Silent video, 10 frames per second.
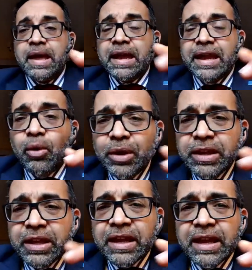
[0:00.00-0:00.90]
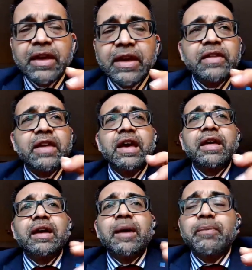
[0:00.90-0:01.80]
Now, I want you to hear this.
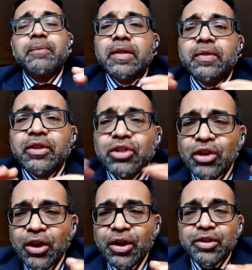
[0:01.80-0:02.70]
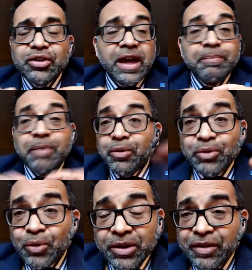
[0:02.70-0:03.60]
The church and most
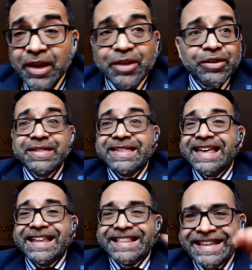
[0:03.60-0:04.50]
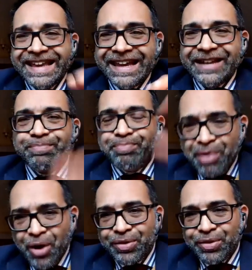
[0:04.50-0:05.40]
organizations need
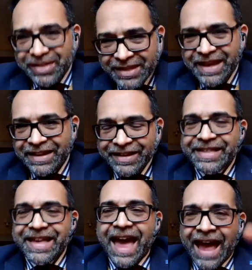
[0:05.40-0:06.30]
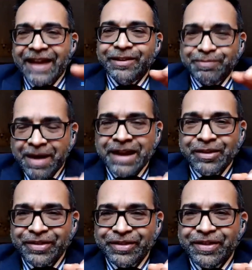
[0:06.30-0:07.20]
both leaders and
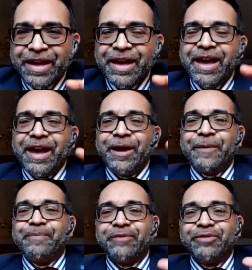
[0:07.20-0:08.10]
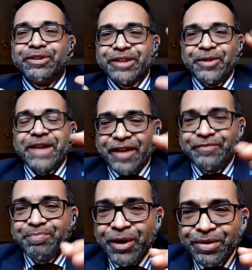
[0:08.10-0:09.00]
managers. If you don't have
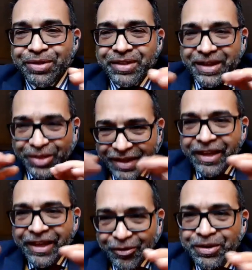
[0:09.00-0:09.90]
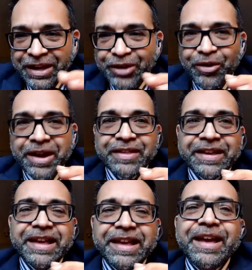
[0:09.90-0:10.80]
both, things get really crazy.